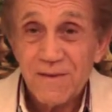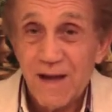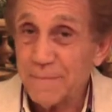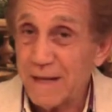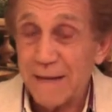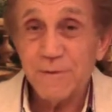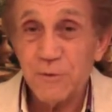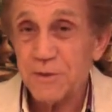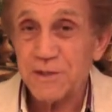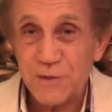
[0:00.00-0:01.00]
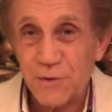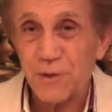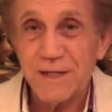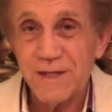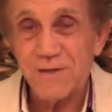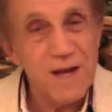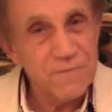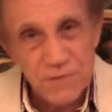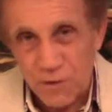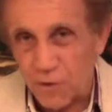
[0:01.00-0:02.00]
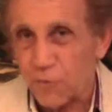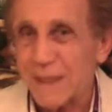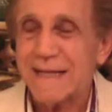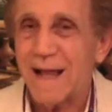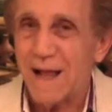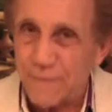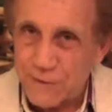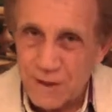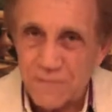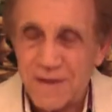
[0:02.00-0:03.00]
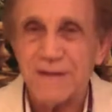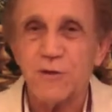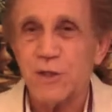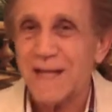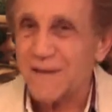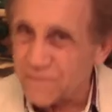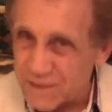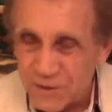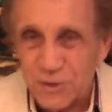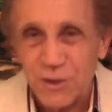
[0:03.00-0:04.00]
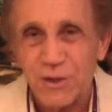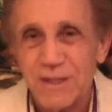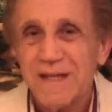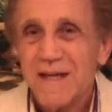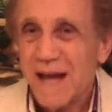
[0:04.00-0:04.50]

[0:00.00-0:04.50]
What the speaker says: I mean, I've been doing this 30 years. I feel great. I always have energy. I feel good.